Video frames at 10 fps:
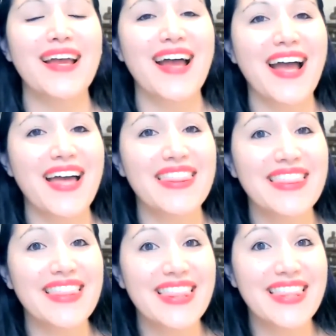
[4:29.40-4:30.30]

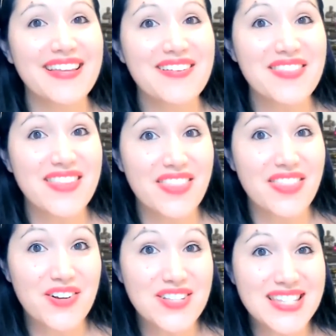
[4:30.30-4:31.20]
And the
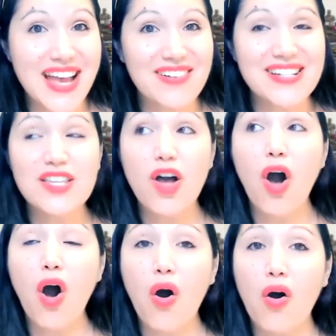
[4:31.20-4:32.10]
third sound is
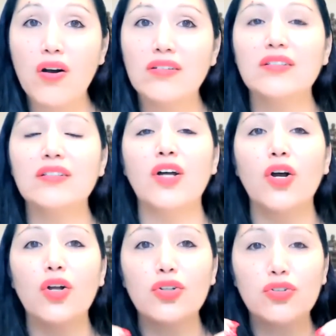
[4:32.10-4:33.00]
en,
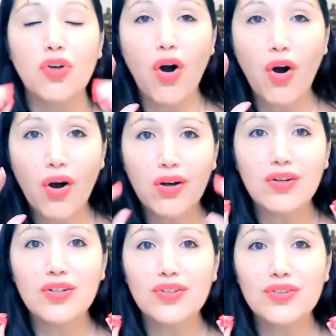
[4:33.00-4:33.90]
tant,
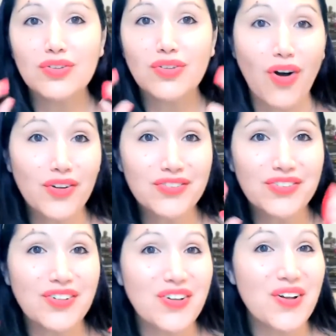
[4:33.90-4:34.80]

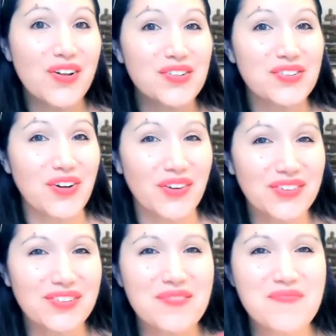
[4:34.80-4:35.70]
tante,
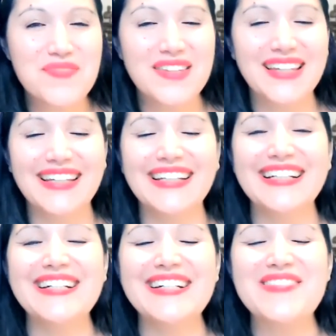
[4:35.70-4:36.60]
tante.
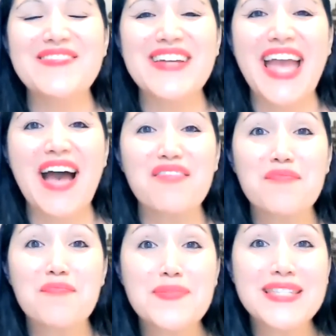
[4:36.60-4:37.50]
We have
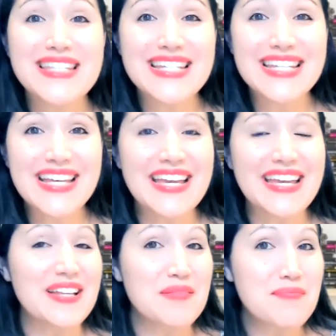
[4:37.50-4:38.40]
psy
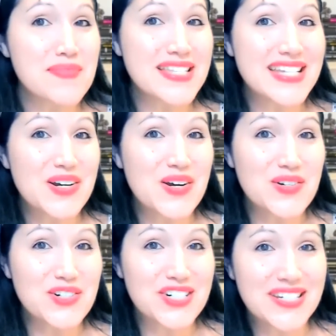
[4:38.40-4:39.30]
in
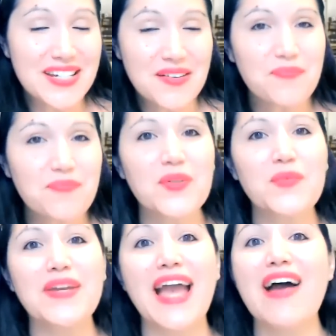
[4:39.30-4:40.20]
psychologie.
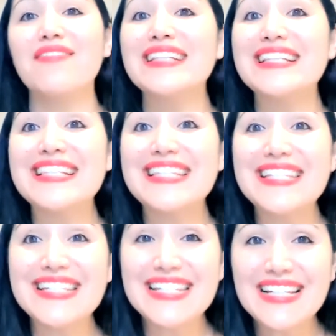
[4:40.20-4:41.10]
We have
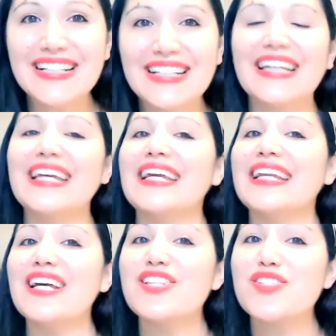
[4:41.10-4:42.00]
ti
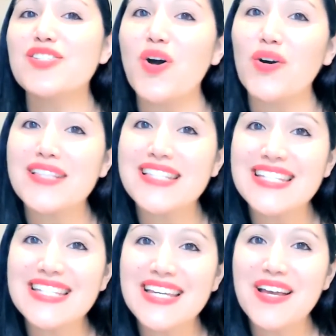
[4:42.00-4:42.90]
in
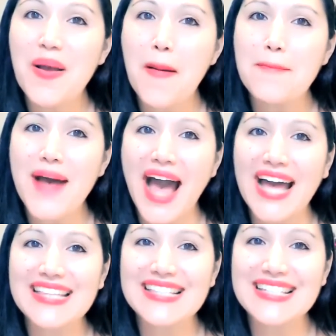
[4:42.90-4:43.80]
sortie,
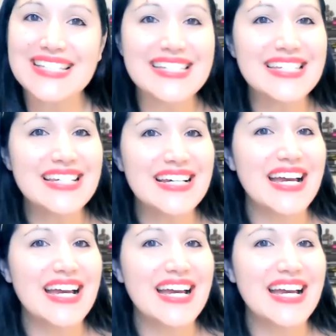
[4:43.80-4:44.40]
partie,